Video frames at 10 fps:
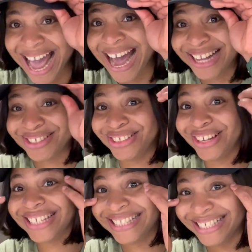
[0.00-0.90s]
I had to
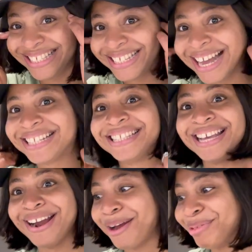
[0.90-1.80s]
just distract
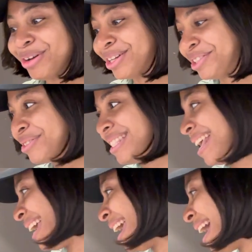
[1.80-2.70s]
Tiara because she would
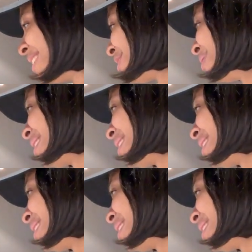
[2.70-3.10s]
stay here and she would